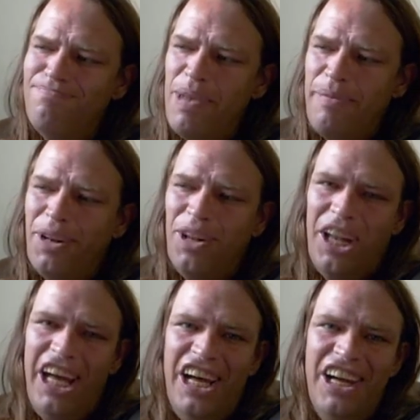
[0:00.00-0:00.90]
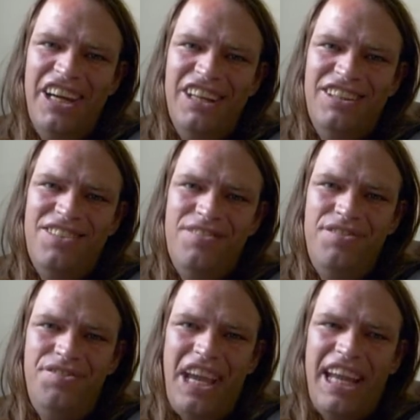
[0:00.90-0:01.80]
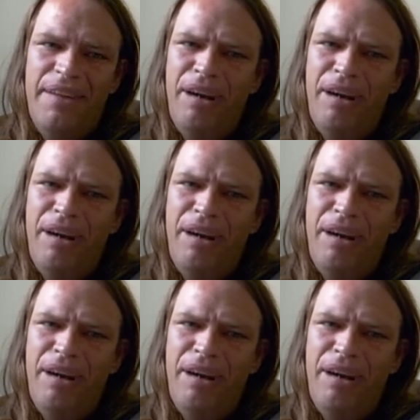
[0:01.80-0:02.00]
minimal, uh, fame.